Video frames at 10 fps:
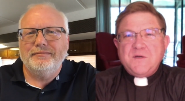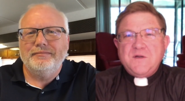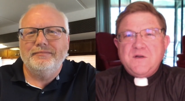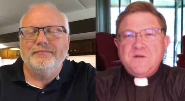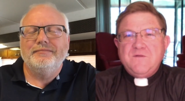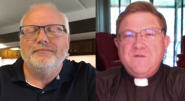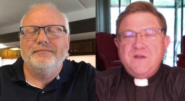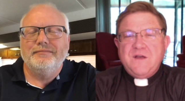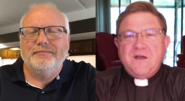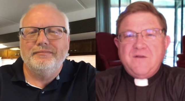Speaker 1: and
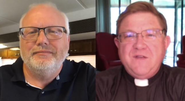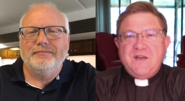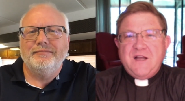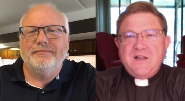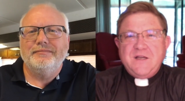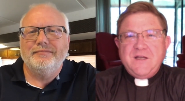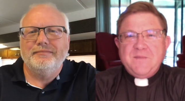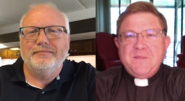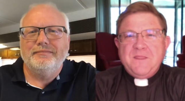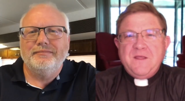uh, venality.
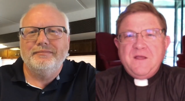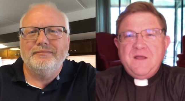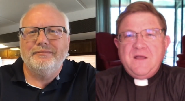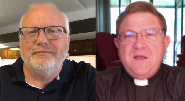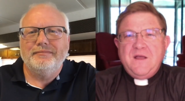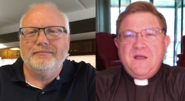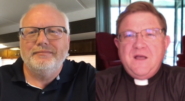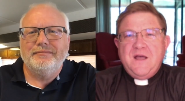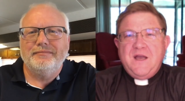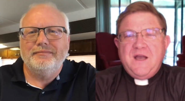
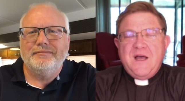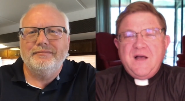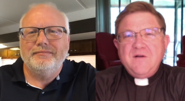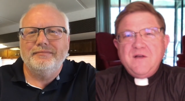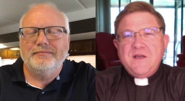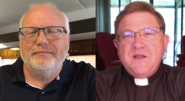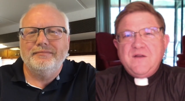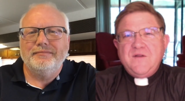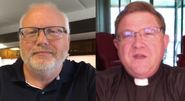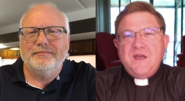And how
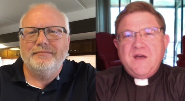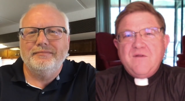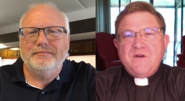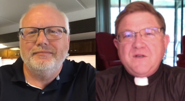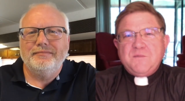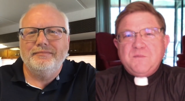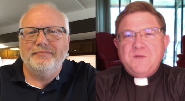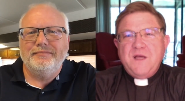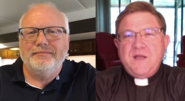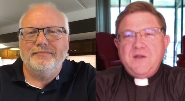can the average
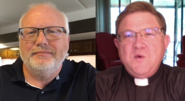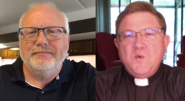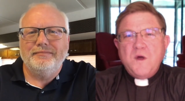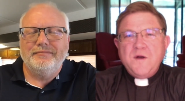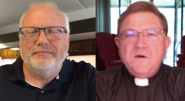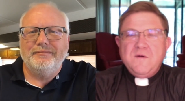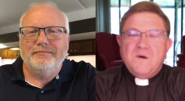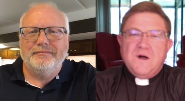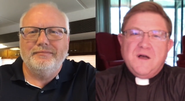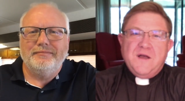and you wonder
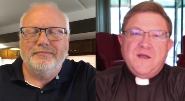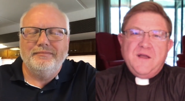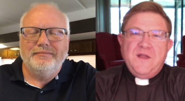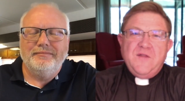why, in